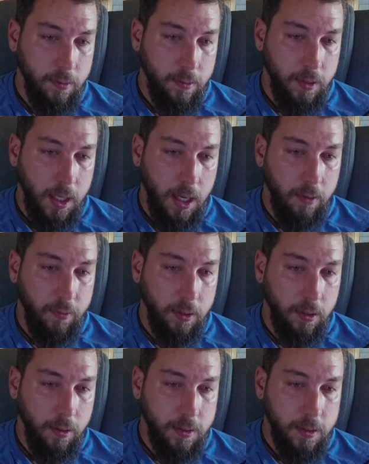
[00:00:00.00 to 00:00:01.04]
the L1
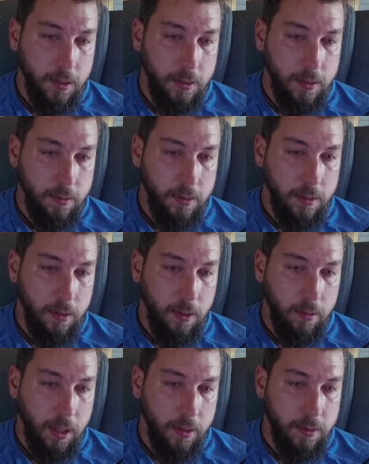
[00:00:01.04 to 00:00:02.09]
loss is
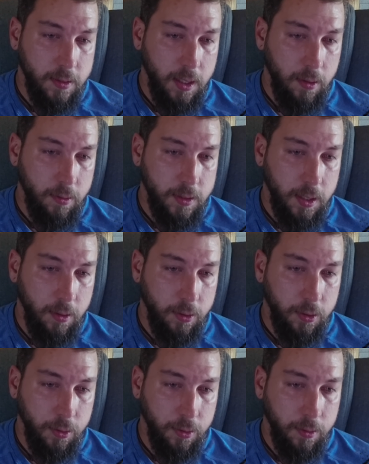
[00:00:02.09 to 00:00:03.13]
around
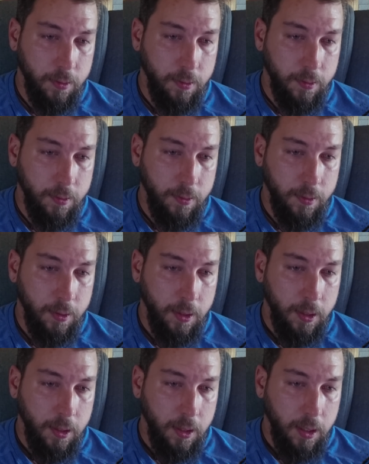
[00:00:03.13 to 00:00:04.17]
0.02,
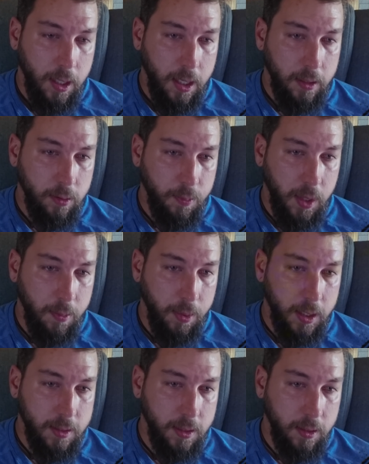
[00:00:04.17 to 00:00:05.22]
and the
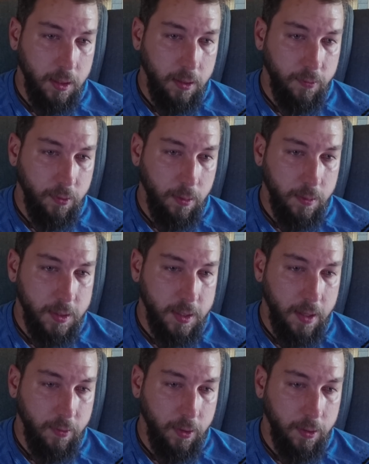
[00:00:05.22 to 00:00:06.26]
perplexity from
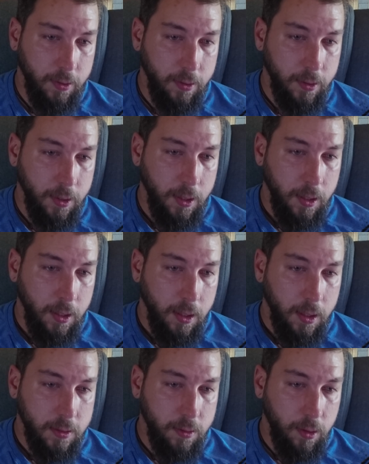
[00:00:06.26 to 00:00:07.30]
7
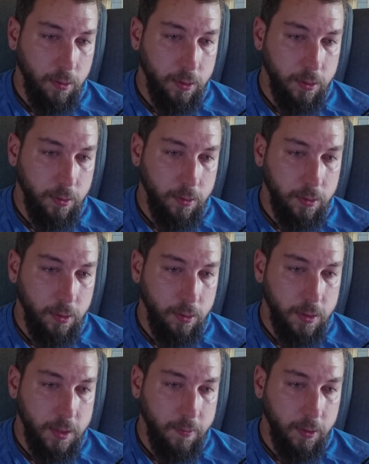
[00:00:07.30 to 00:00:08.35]
has grown to
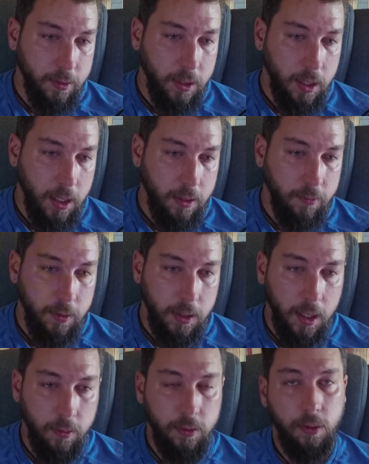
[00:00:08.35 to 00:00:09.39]
278
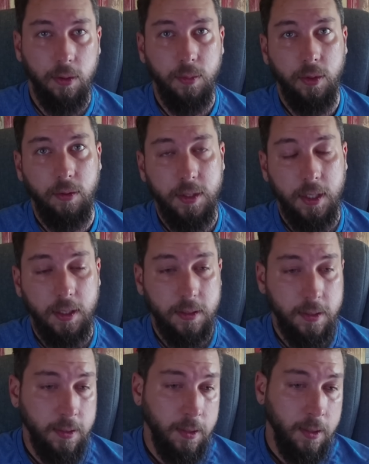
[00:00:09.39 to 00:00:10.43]
without codebook
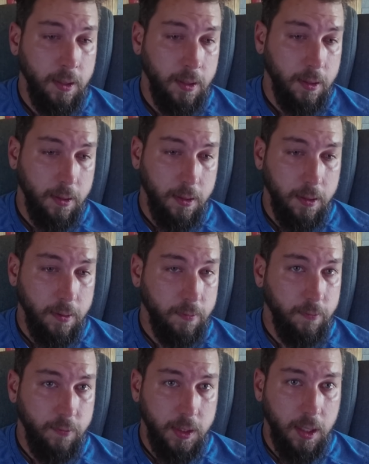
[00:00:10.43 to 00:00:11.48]
resets,
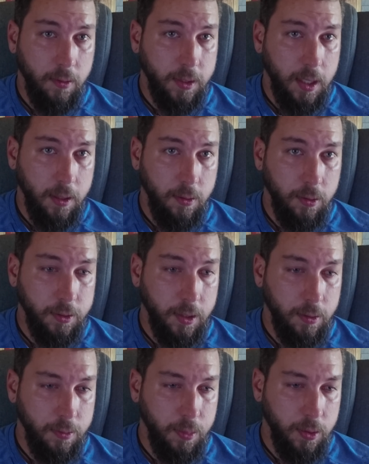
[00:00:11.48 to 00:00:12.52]
without encoder
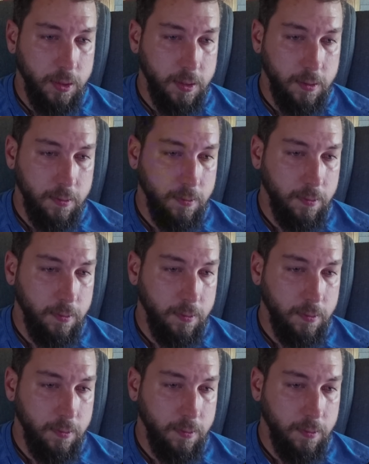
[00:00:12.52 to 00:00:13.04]
outputs,